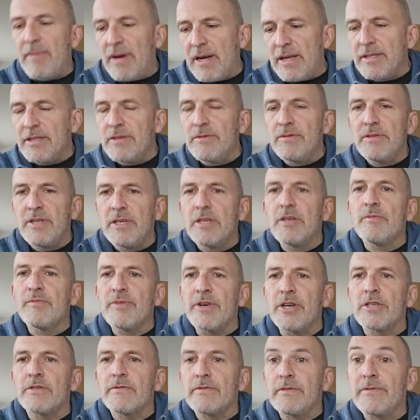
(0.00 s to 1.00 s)
I do
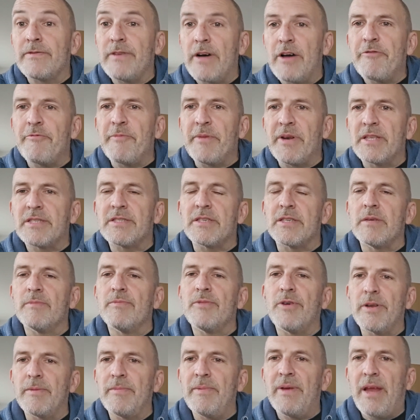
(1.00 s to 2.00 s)
decompression for 5 minutes on the
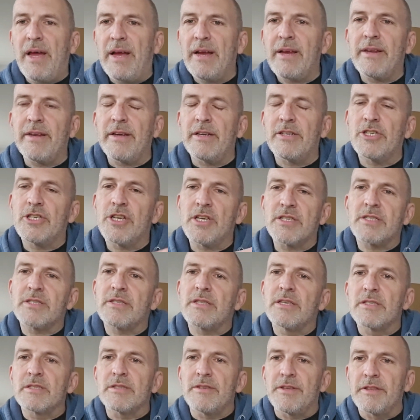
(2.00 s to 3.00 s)
bottom, and I can adjust
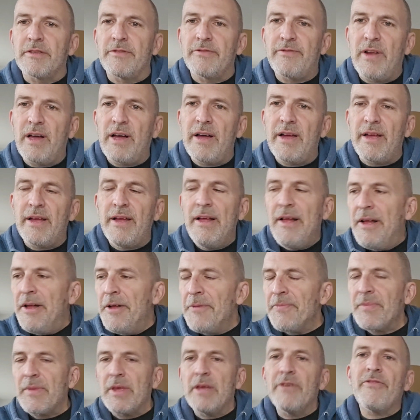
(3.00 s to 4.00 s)
this on the fly.
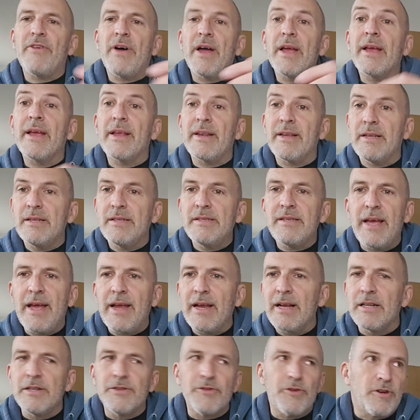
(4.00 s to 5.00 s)
If I get
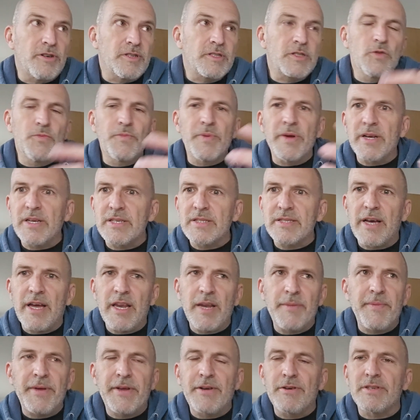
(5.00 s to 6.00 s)
entangled or super
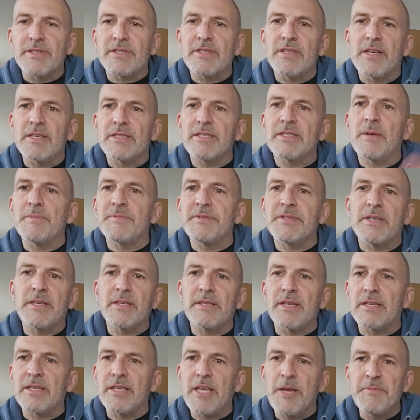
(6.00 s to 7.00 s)
excited because there's something
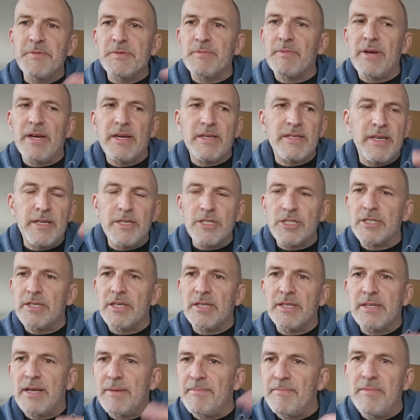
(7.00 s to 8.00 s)
that keeps my attention
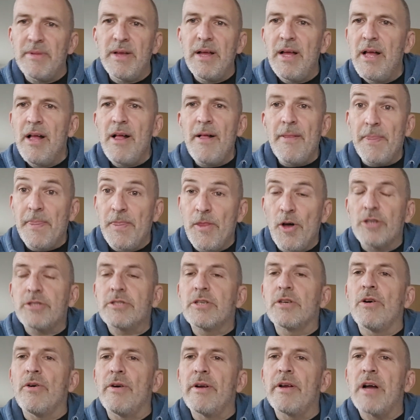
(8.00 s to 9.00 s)
and I'm
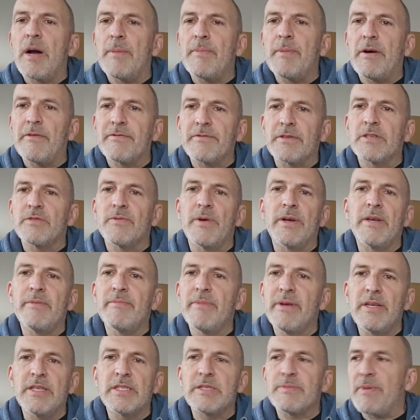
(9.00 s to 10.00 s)
not going up after 20
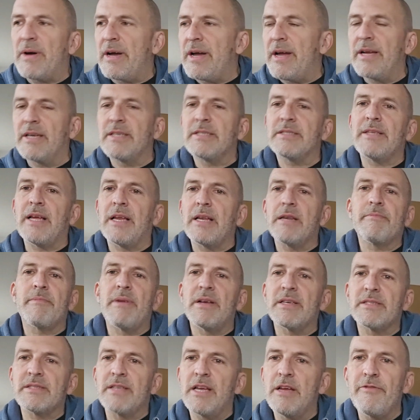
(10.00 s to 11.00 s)
minutes, but I extend
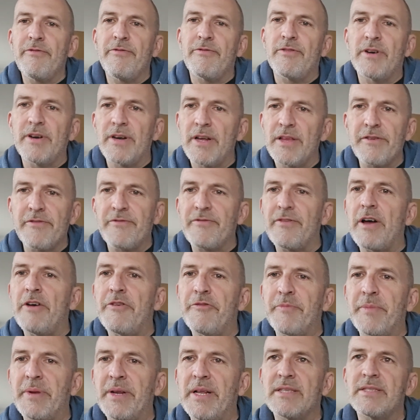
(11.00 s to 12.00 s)
my stay for another
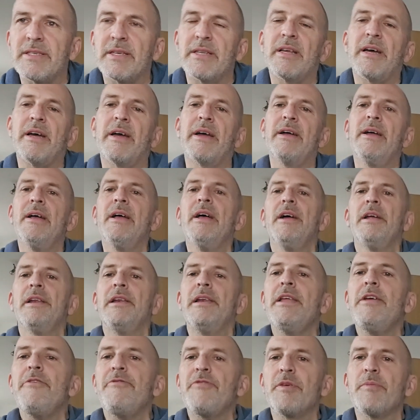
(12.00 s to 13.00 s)
5 minutes and I
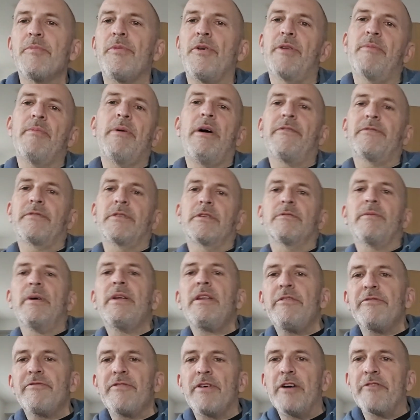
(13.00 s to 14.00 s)
leave the bottom after
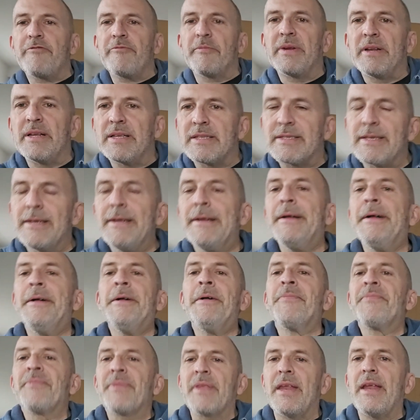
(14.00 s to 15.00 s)
25 minutes,
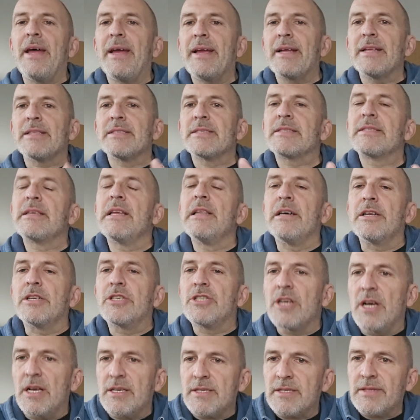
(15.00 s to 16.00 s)
then I can still
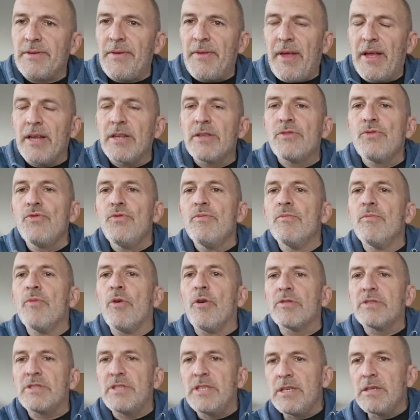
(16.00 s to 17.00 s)
adjust and do
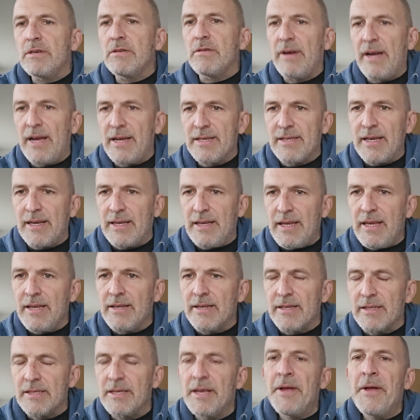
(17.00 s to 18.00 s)
more deco as I need
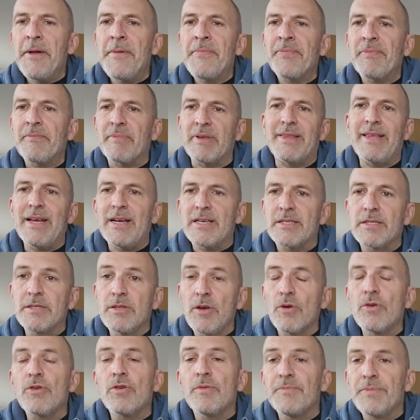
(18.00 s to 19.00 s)
it. But there's
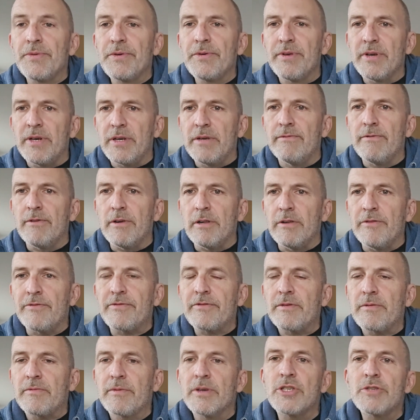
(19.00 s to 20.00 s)
no computer
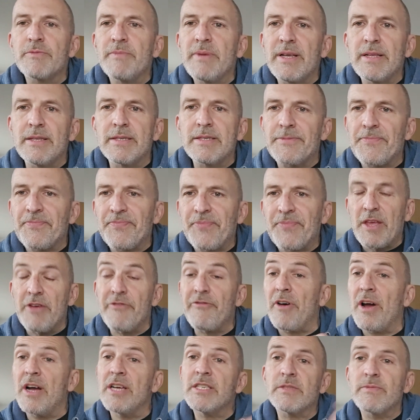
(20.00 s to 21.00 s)
involved, which means
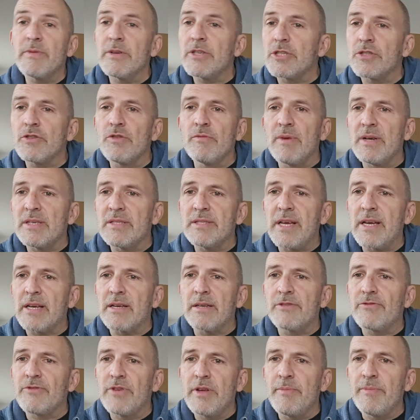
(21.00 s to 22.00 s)
if I switch to my
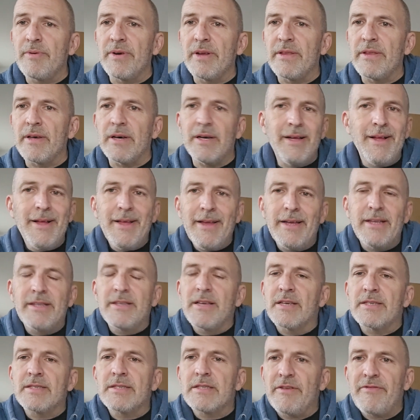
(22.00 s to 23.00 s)
second rebreather, it
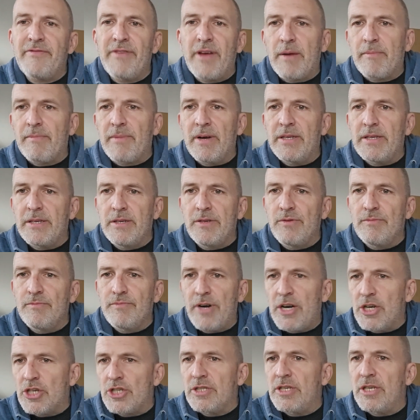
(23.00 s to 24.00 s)
doesn't affect my
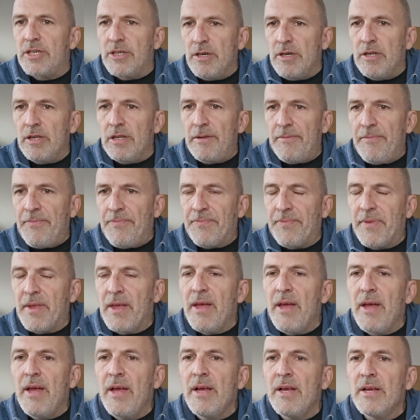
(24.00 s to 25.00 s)
decompression at all.
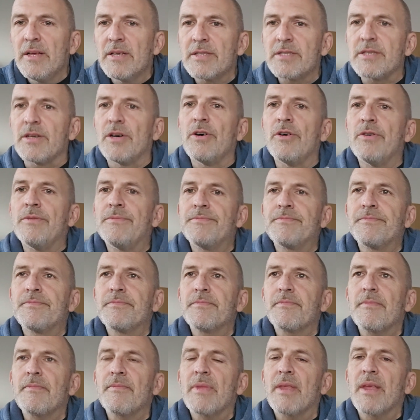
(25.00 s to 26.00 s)
So
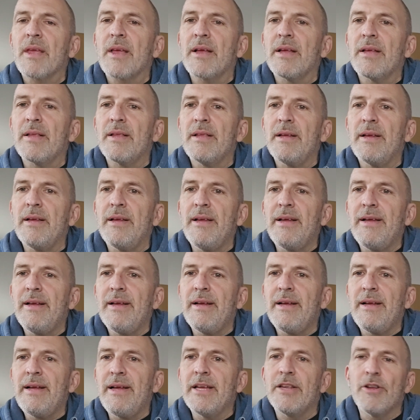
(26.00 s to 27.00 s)

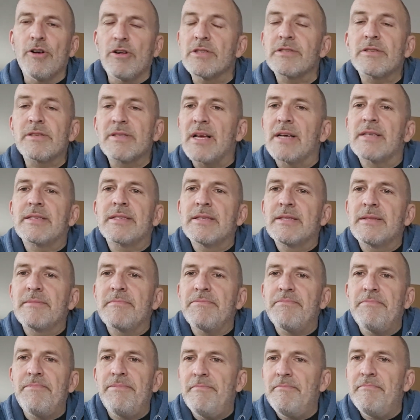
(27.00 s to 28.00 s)
it also doesn't
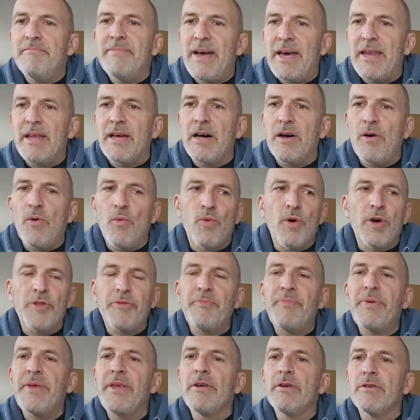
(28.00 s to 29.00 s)
matter
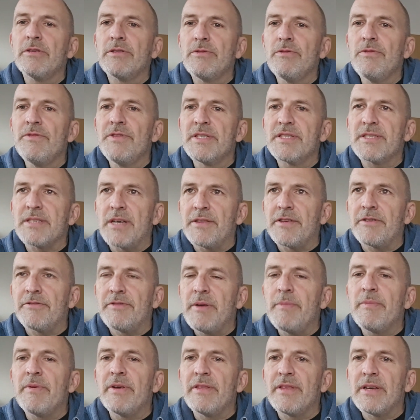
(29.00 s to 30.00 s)
what PO2 this other
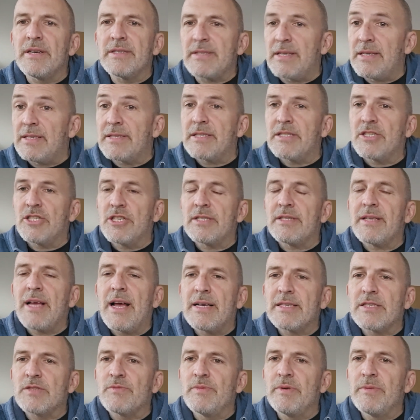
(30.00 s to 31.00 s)
rebreather is, it just
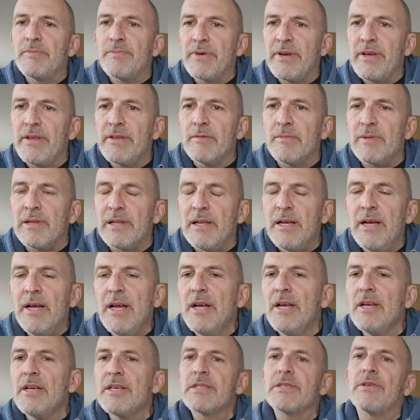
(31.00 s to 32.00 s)
has to be breathable.
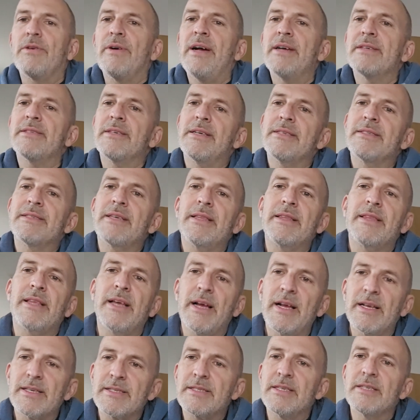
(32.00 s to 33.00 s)
So as I said,
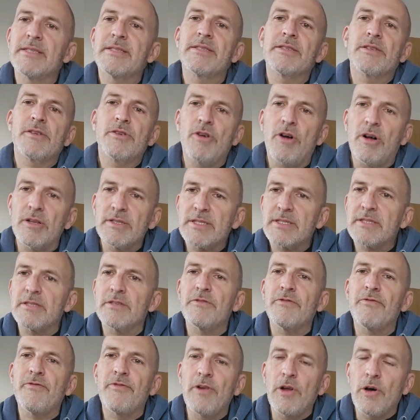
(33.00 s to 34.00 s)
there's this
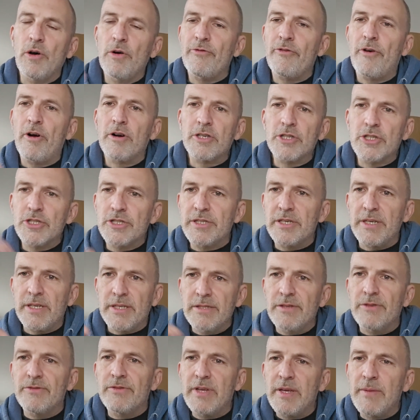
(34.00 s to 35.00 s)
constant flow of oxygen
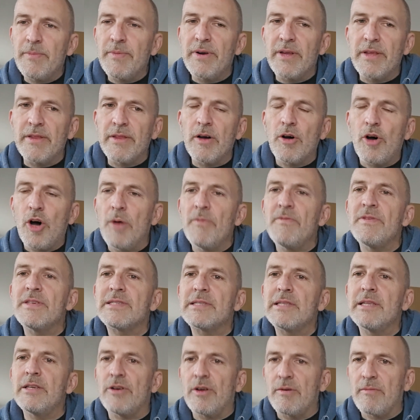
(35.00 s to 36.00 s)
in the rebreather.
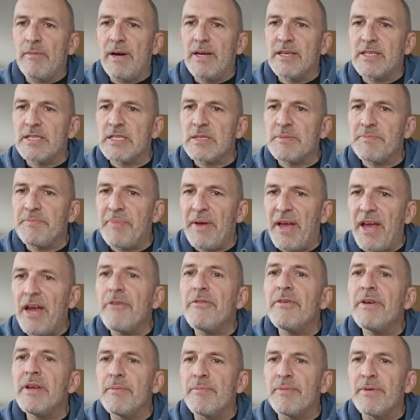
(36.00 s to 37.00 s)
Obviously on my spare
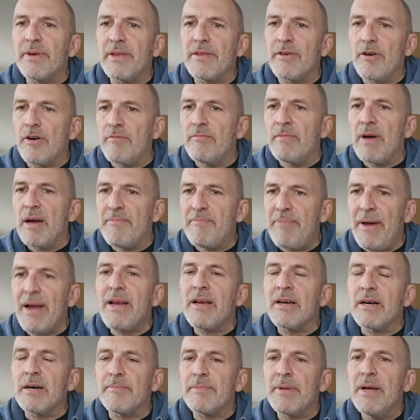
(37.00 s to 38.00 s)
rebreather, on my
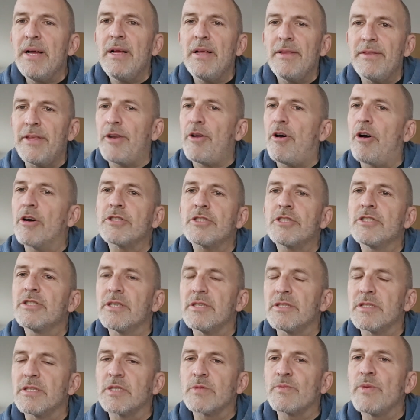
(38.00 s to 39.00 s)
backup, that
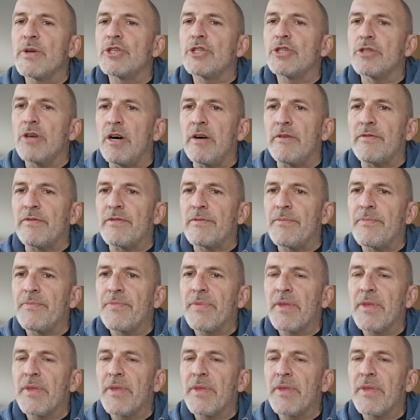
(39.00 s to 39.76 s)
oxygen is switched off.